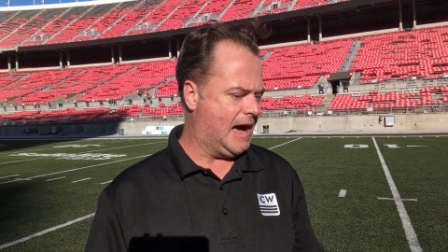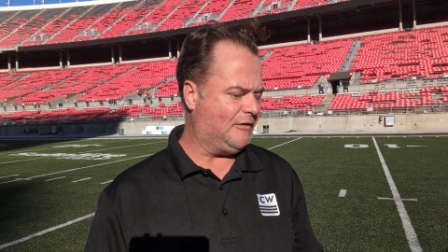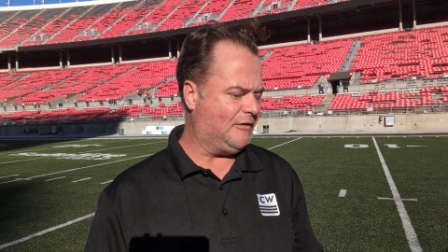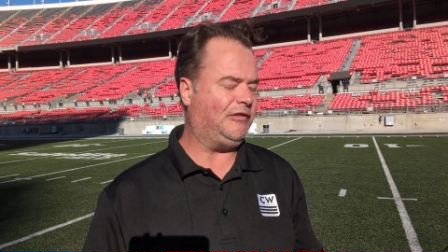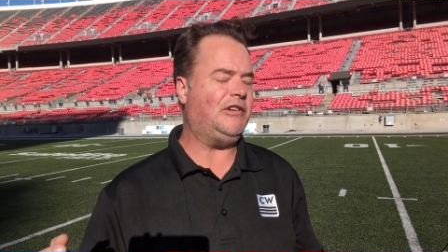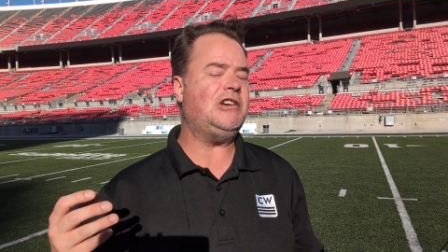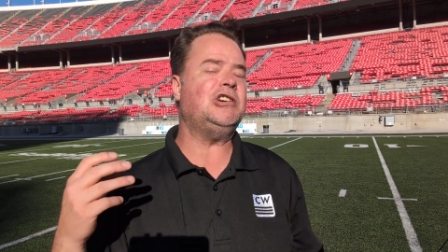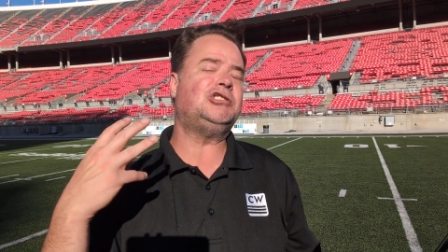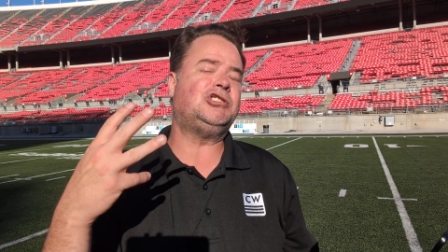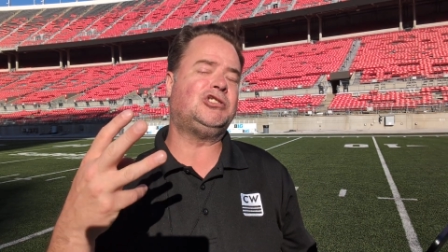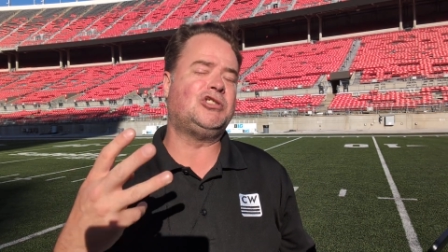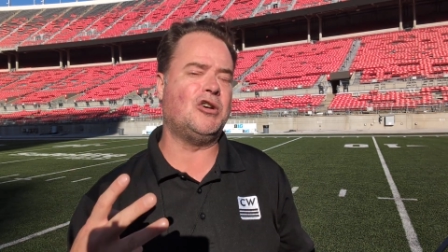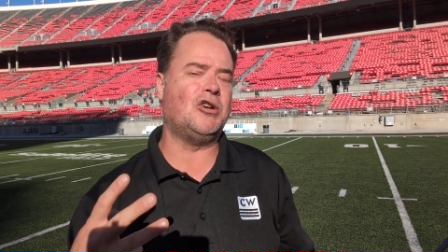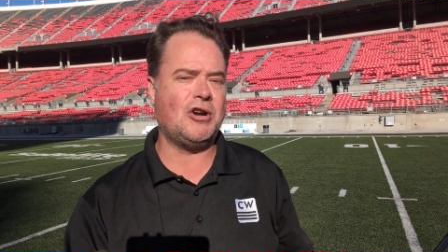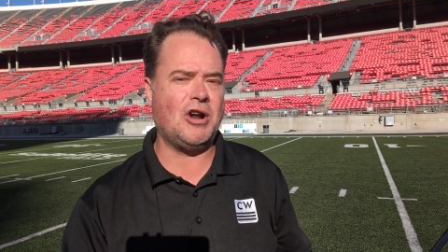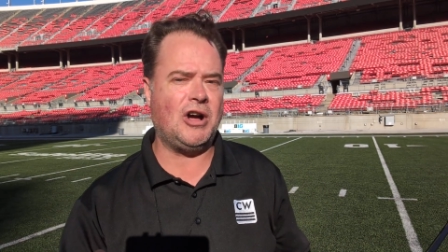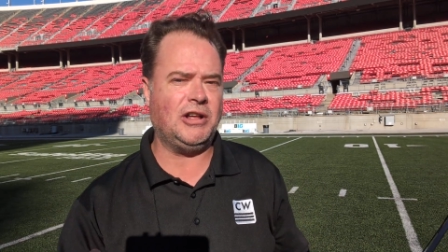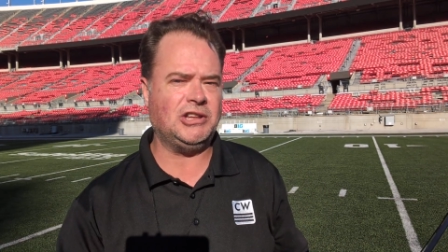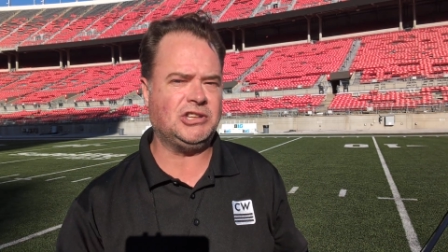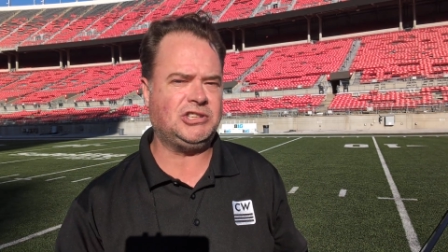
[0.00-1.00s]
Finished
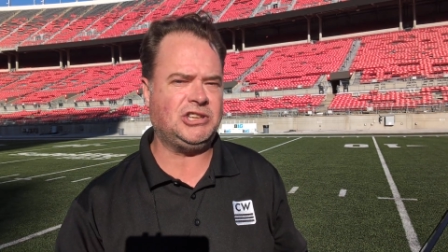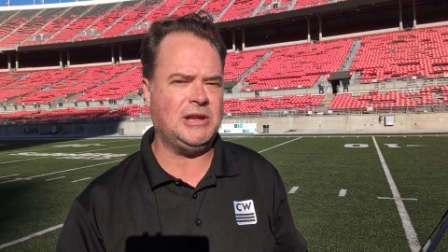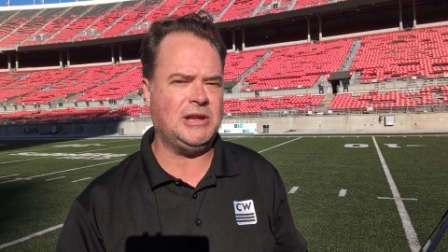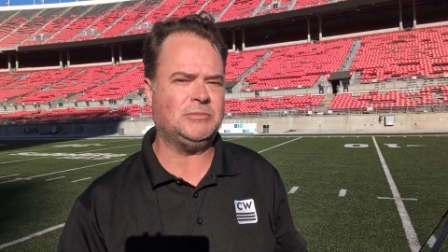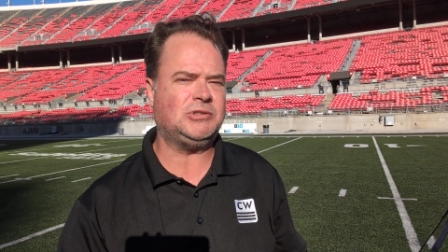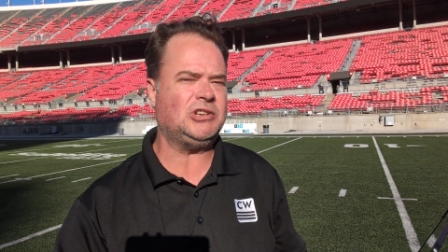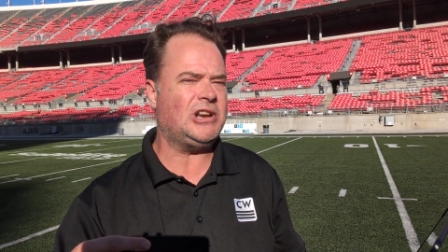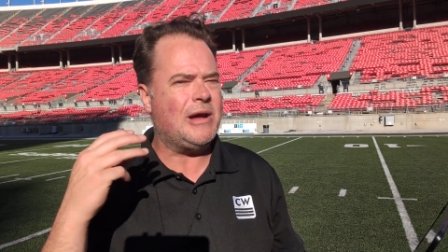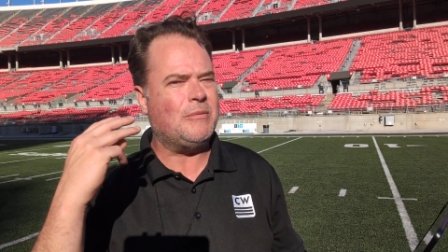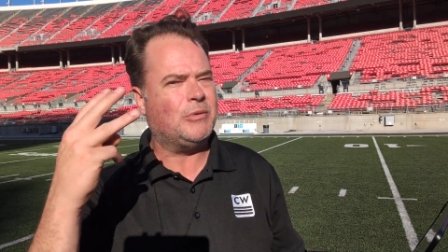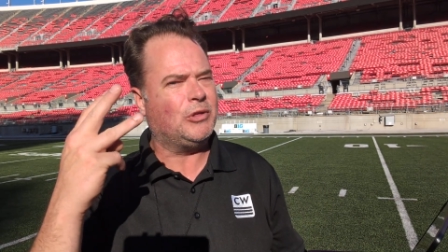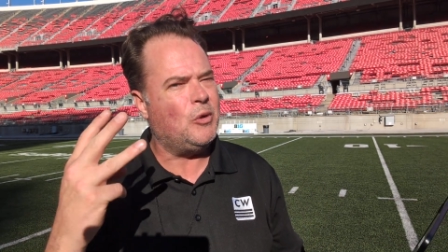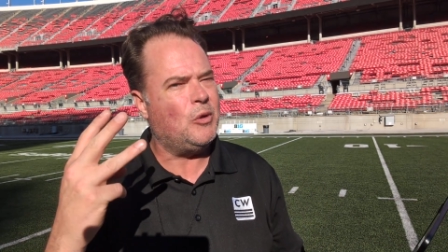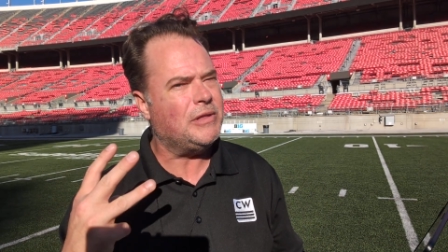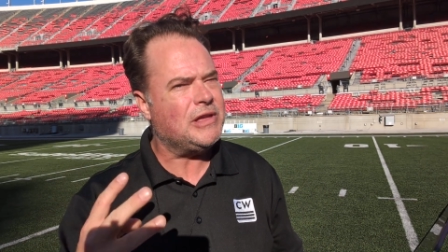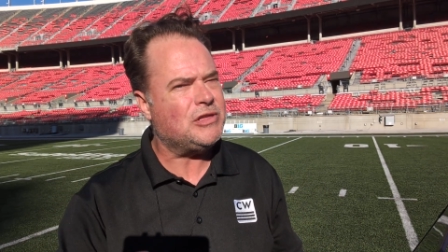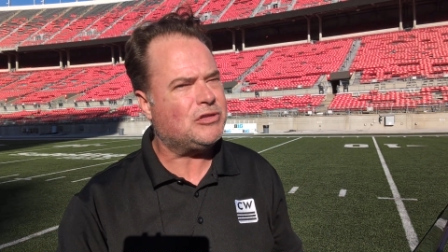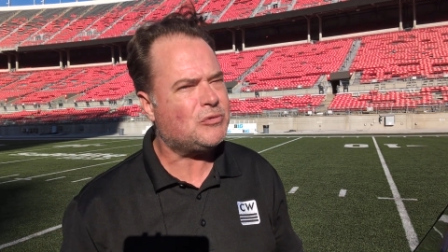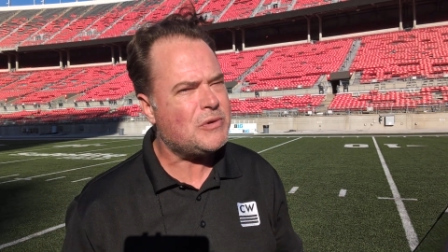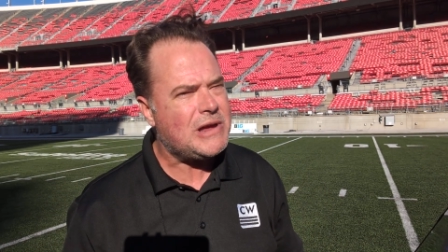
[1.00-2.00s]
third on the team today with
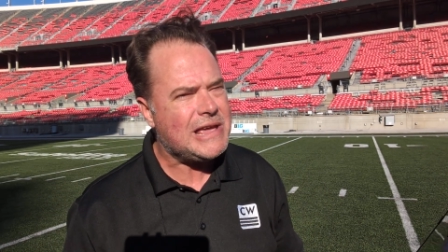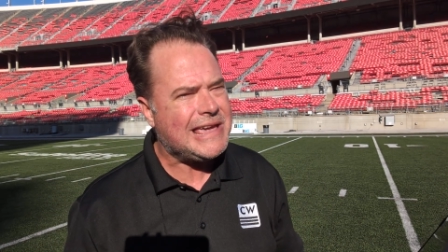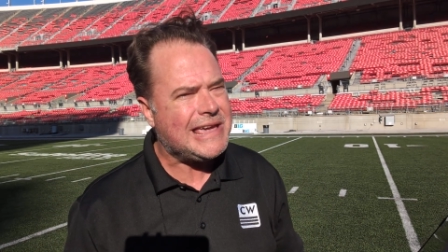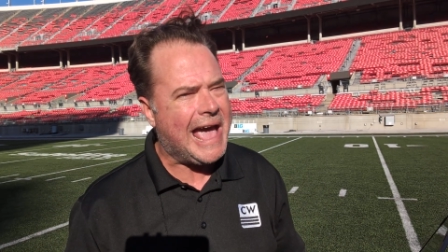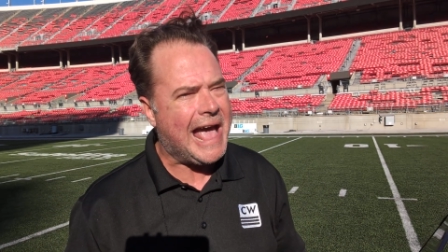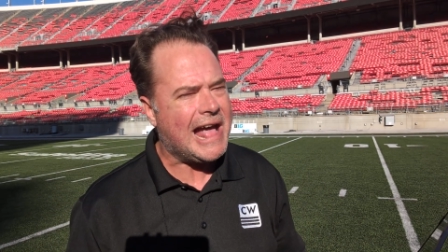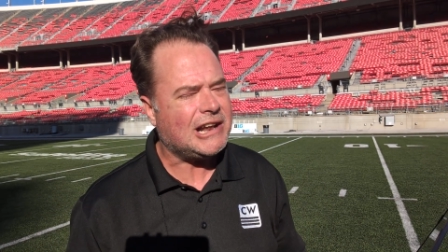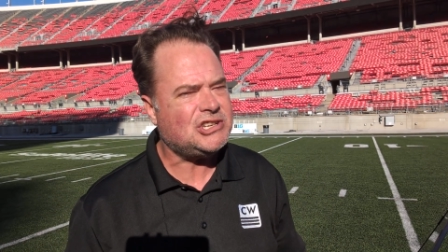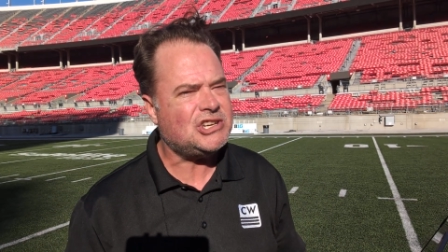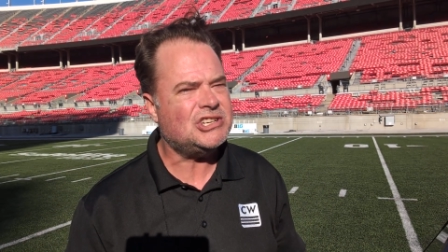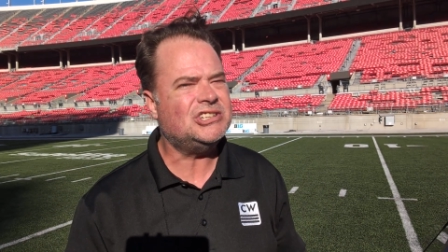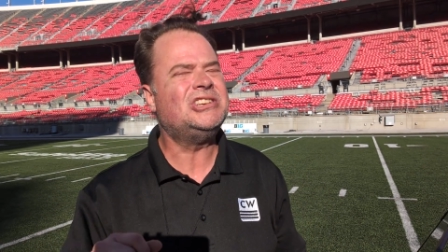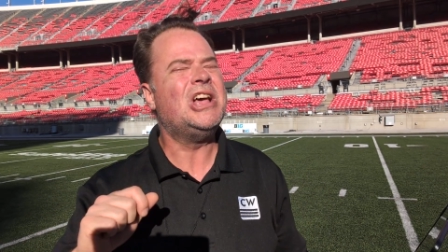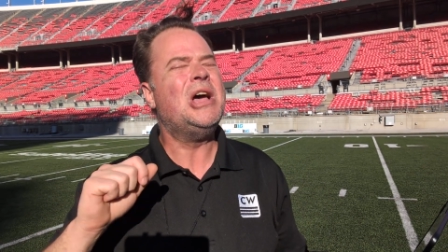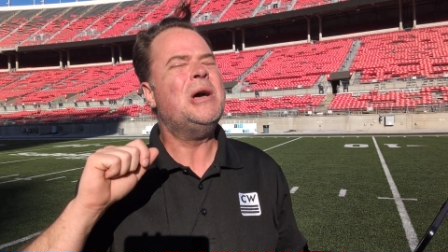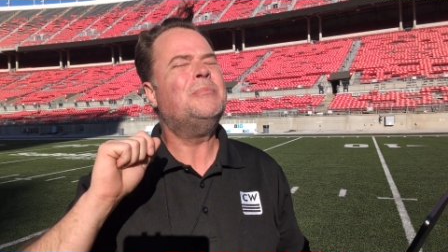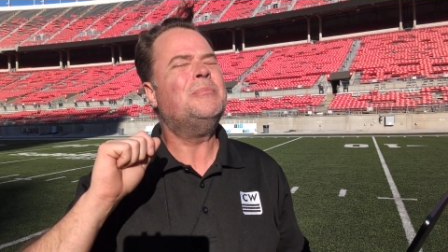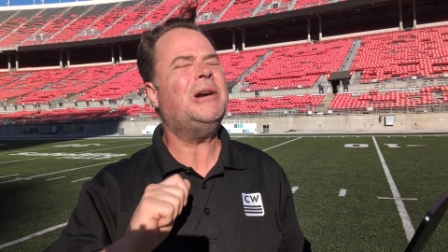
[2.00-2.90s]
only 3 catches,